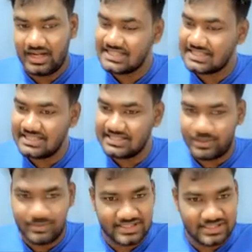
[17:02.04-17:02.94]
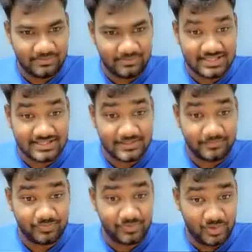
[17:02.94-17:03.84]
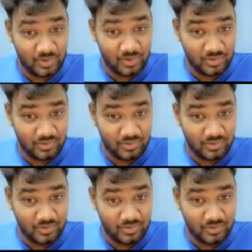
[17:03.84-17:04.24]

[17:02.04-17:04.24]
Raise consumer surplus? No.